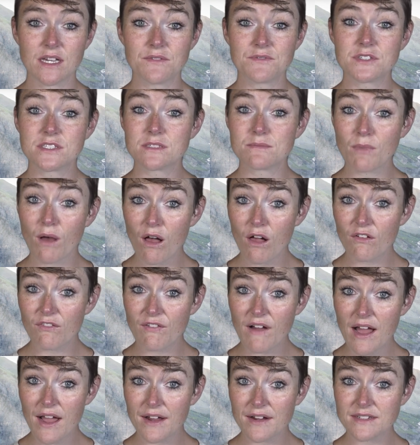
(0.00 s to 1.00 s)
of small
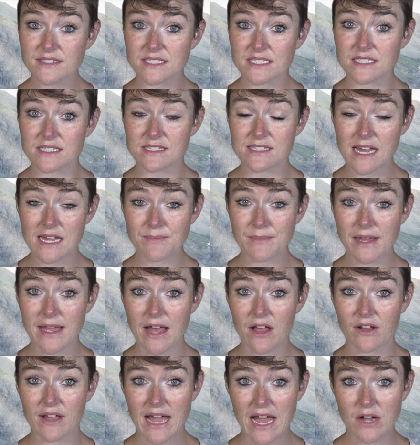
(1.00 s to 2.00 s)
fires in San
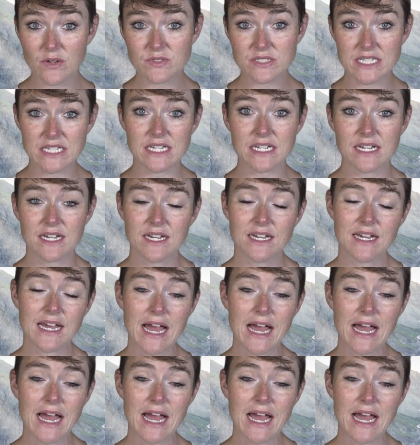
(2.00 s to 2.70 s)
Miguel County